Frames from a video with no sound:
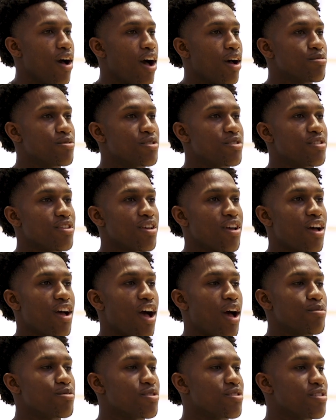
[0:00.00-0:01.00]
I'm just
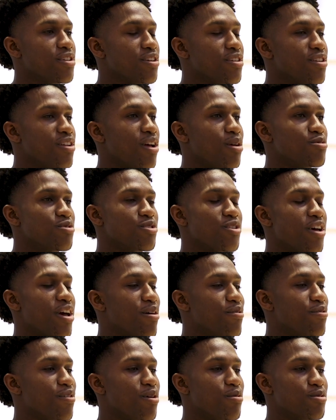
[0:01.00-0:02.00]
gonna
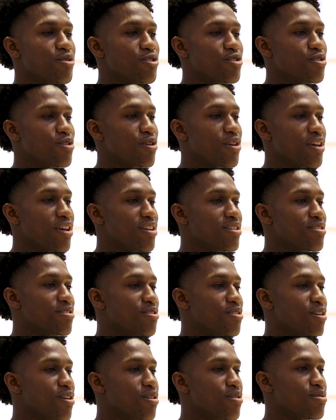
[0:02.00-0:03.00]
have fun with the showcase,
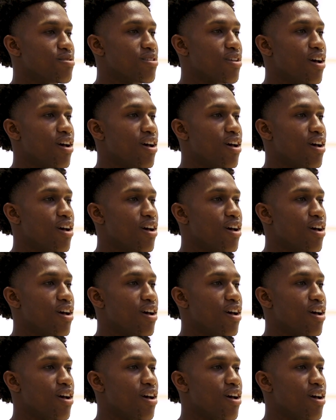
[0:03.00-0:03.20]
you know.